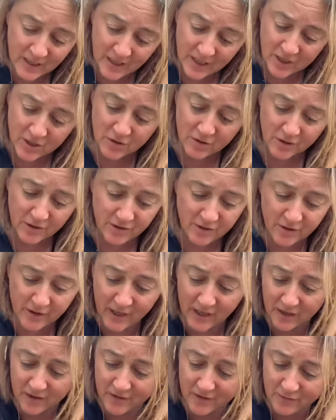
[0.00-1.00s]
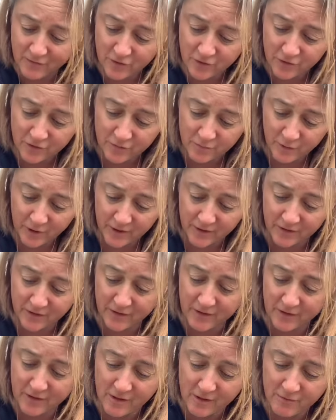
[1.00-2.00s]
You've got to do that because if you just try and
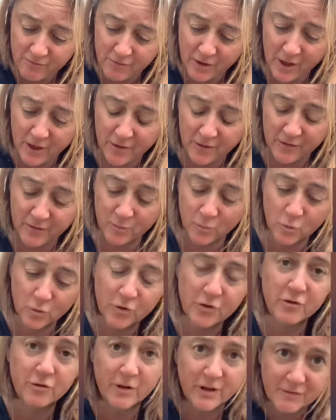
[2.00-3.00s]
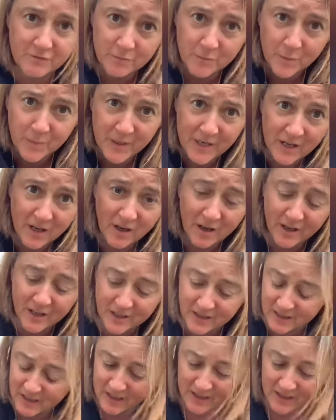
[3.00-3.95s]
throw some water on it from a big height,